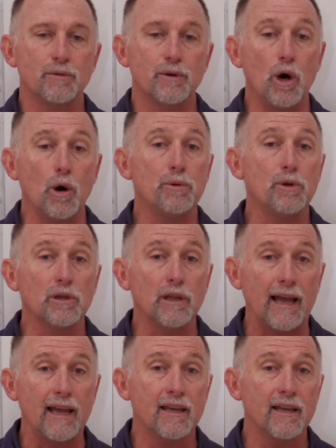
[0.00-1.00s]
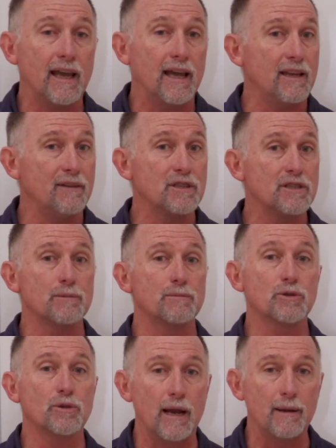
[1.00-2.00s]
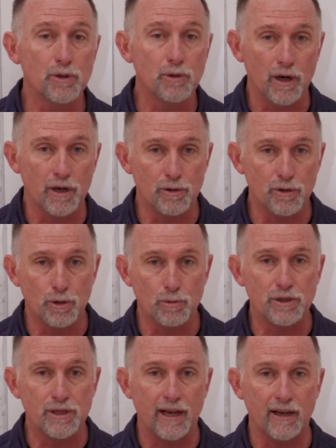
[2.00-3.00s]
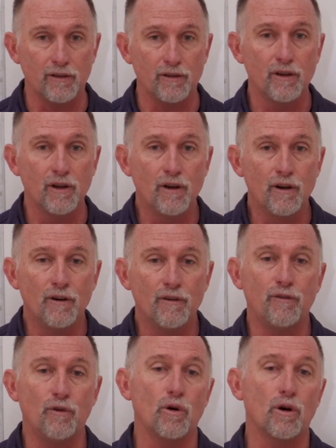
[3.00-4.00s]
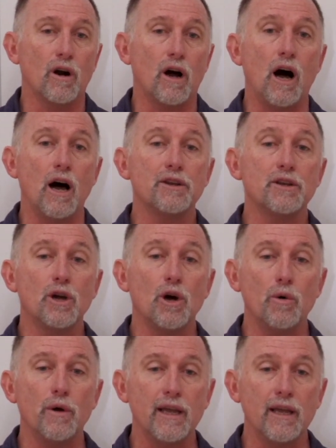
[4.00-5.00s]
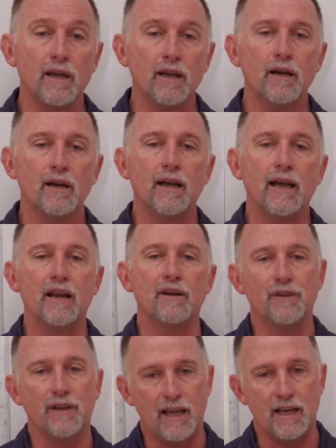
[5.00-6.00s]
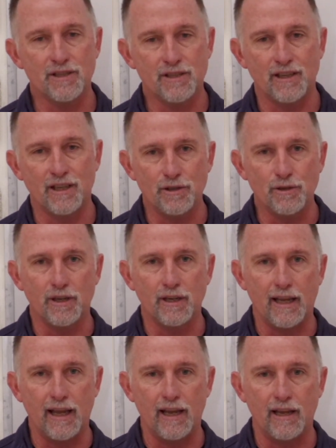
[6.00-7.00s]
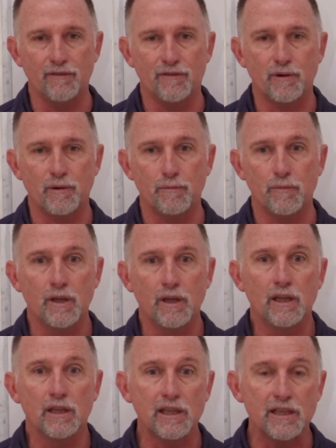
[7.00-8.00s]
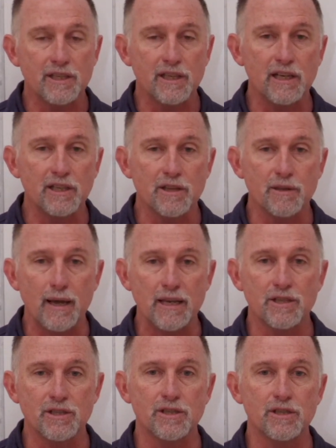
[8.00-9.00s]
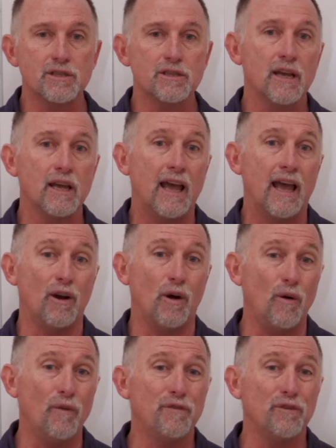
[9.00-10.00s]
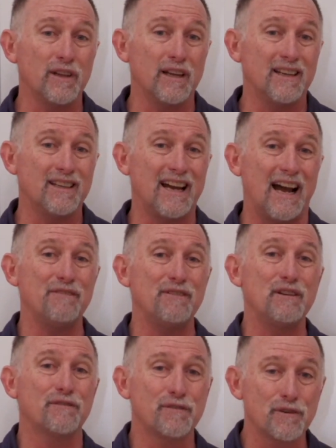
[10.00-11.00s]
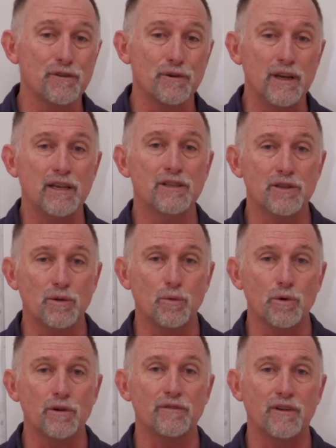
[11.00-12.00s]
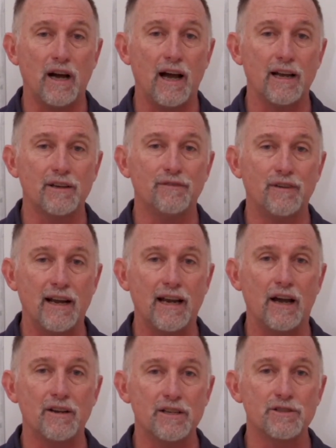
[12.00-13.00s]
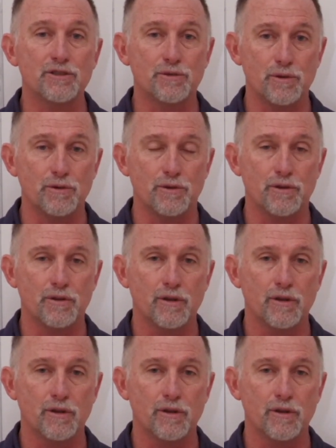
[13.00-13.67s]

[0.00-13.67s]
We hope you like and even subscribe to our YouTube channel for ongoing edification that you can gain from listening to the messages and hopefully diving further into the Word of God to find out His truth.